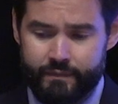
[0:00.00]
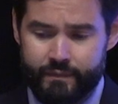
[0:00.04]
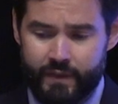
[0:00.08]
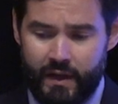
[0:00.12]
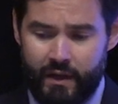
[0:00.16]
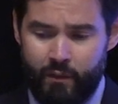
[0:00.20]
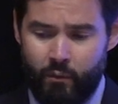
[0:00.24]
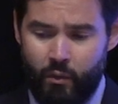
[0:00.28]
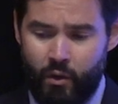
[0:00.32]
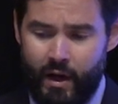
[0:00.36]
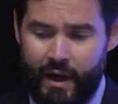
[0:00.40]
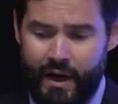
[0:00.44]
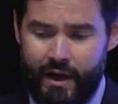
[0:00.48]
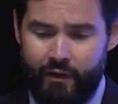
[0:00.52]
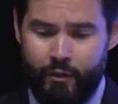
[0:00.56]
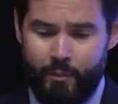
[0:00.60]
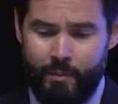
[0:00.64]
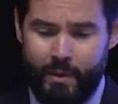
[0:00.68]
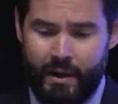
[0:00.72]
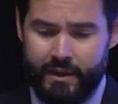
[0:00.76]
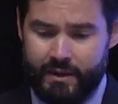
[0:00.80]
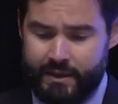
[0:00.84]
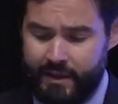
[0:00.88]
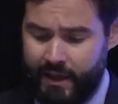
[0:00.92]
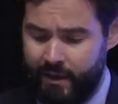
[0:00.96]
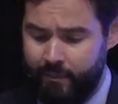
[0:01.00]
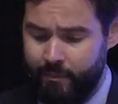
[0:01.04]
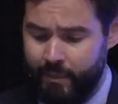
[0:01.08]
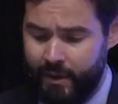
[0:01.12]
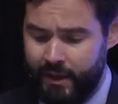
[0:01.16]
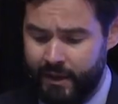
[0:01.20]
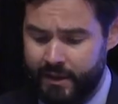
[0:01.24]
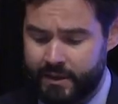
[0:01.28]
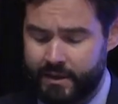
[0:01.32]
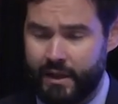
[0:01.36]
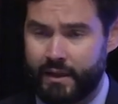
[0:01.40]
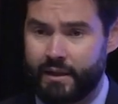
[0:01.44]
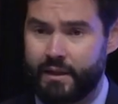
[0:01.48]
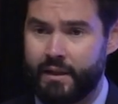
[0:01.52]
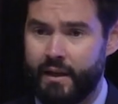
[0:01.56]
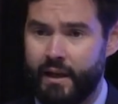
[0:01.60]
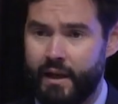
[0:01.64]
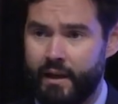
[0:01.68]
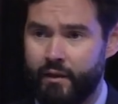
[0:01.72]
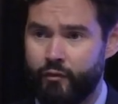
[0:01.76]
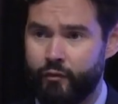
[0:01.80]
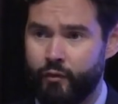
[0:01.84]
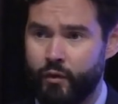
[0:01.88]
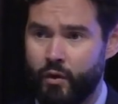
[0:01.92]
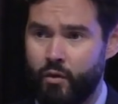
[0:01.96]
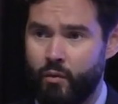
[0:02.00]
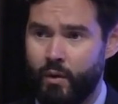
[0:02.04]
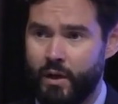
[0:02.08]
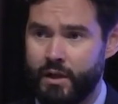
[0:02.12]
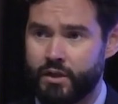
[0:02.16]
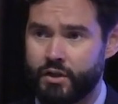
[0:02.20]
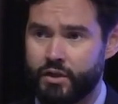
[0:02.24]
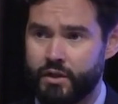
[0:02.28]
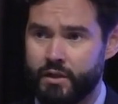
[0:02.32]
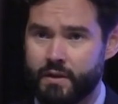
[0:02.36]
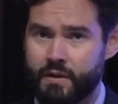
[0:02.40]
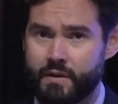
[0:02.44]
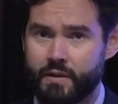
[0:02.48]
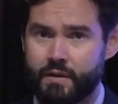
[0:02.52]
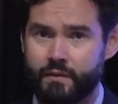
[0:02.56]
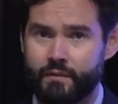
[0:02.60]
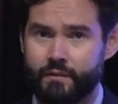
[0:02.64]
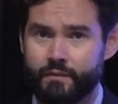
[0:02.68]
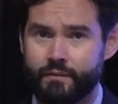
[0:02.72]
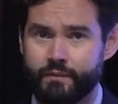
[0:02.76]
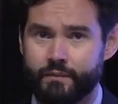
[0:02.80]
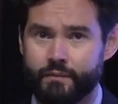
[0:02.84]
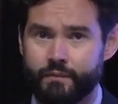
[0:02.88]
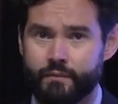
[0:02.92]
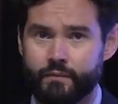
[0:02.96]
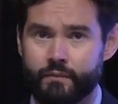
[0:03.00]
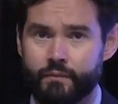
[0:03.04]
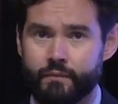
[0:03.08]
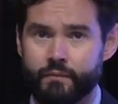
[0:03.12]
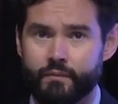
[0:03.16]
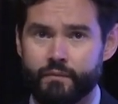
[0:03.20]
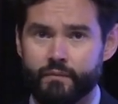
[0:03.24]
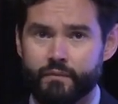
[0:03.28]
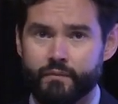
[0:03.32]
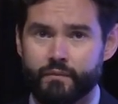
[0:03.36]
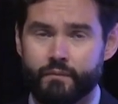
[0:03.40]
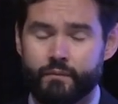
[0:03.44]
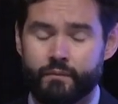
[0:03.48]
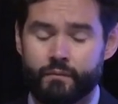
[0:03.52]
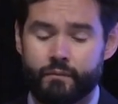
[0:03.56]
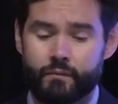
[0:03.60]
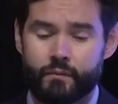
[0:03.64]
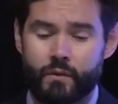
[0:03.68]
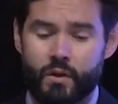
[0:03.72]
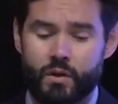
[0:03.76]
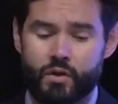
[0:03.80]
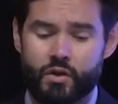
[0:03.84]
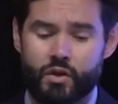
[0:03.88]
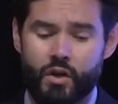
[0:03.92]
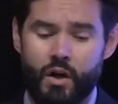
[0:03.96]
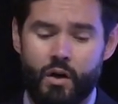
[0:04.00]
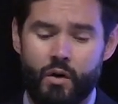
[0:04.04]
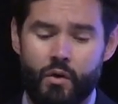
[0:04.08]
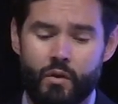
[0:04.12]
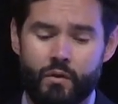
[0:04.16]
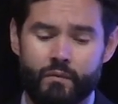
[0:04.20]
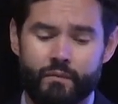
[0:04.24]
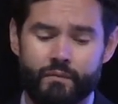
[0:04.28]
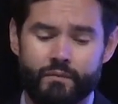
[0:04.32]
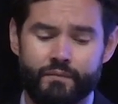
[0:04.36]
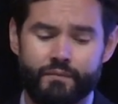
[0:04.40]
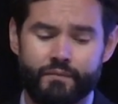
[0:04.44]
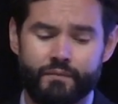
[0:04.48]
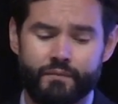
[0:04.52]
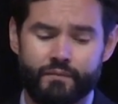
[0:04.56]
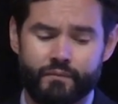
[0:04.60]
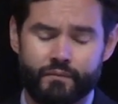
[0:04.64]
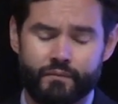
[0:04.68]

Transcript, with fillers: And we'll have about 10 minutes at the end for questions. So